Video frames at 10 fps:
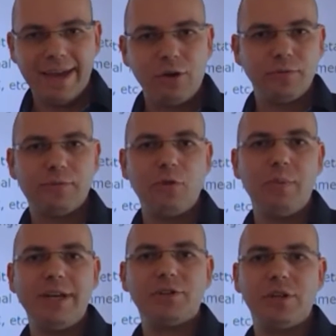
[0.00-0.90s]
a
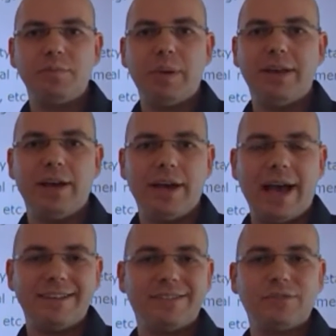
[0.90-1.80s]
confirmation
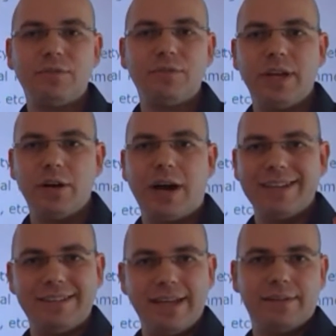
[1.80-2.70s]
as to their
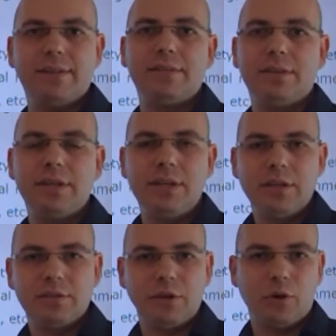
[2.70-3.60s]
identity.
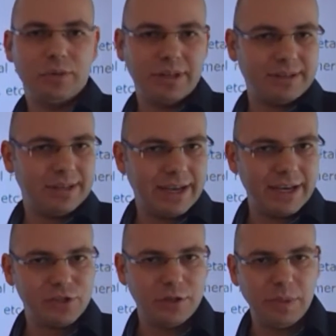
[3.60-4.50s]
So
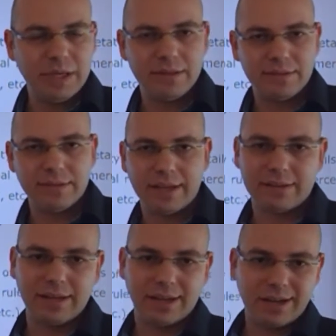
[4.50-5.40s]
authentication means
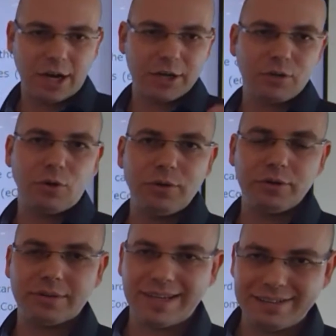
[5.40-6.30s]
that the
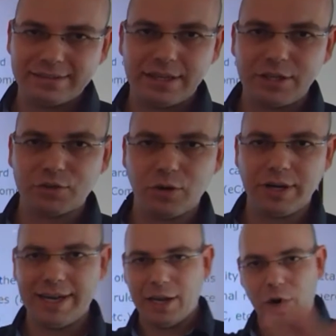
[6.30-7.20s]
cardholder tells the
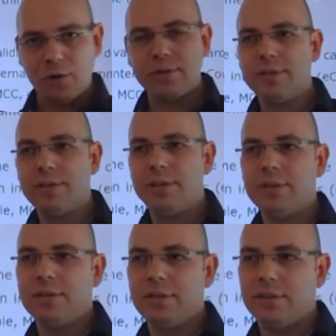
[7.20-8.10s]
issuer, hello,
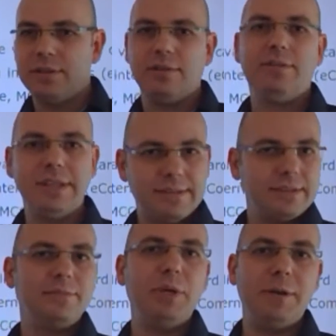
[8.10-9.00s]
this
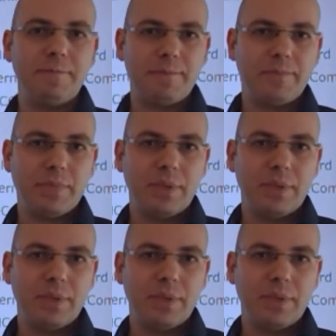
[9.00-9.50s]
is me.